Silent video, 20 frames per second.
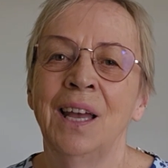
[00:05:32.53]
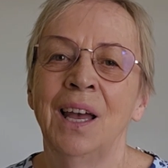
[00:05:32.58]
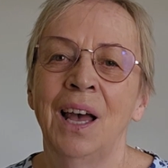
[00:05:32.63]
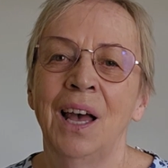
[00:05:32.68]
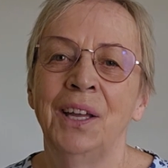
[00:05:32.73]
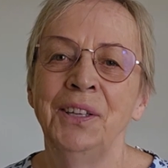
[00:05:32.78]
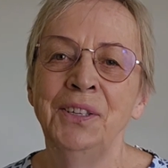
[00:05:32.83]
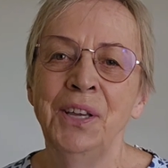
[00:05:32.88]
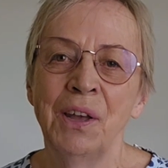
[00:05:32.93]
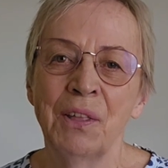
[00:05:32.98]

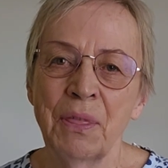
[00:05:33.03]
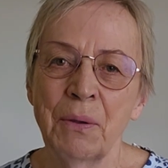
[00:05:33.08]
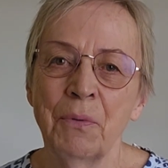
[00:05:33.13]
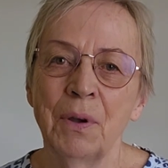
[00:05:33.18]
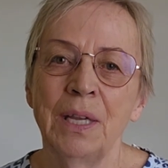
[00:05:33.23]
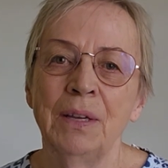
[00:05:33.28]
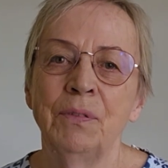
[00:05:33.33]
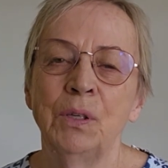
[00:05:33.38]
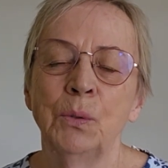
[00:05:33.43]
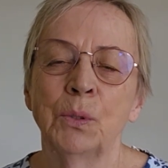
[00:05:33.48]
Another
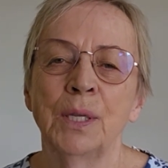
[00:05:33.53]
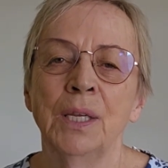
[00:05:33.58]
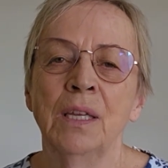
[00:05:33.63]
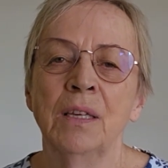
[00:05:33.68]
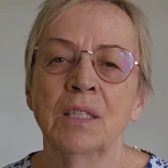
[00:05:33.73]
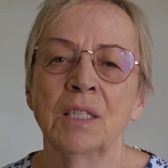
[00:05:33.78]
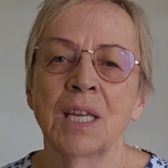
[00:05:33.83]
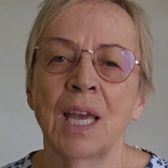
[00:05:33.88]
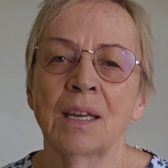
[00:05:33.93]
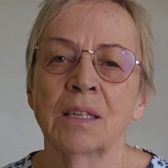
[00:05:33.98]
way of looking
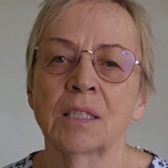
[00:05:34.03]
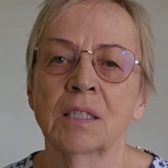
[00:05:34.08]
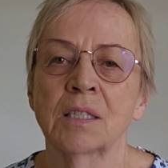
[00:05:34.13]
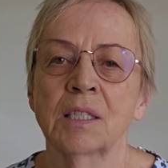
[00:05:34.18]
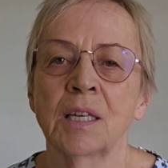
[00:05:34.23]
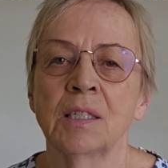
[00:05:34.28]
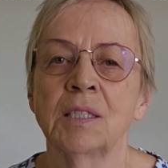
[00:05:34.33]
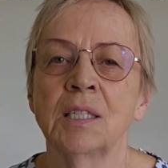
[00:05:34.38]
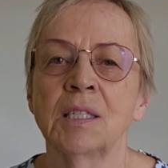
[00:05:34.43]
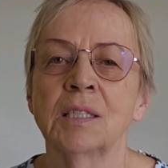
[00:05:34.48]
at
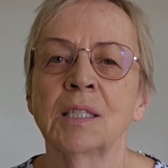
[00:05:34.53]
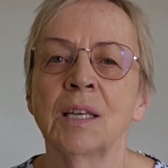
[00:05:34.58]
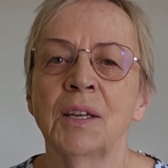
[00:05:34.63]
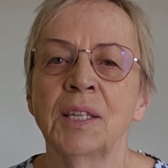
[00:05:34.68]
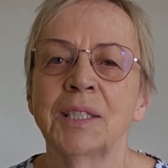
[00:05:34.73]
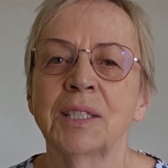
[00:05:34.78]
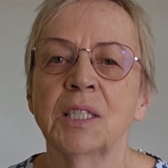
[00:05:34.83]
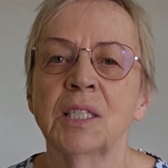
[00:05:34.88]
exercise is like